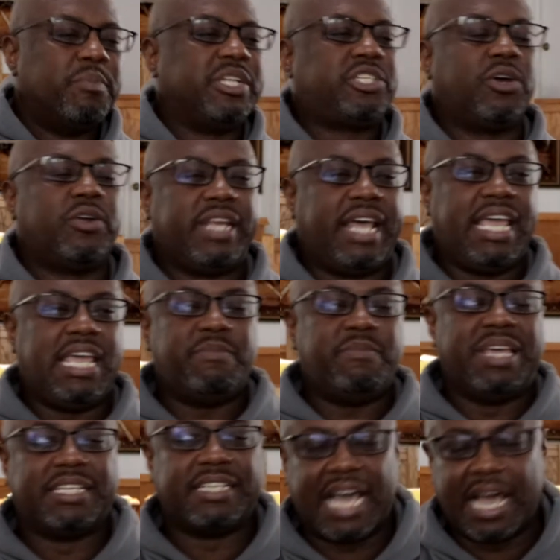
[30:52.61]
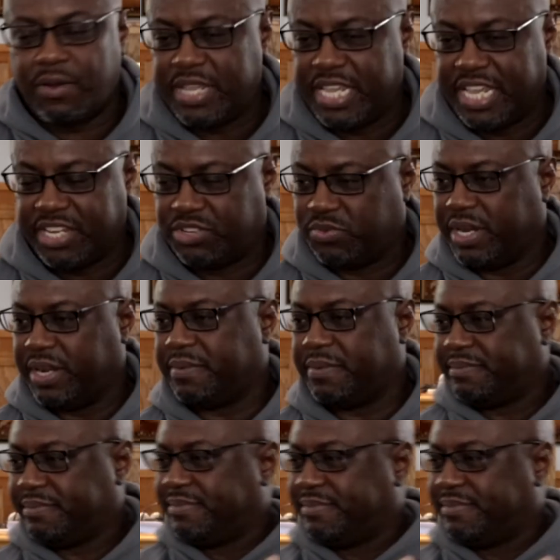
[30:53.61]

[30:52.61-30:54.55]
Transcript: but your name is now Israel.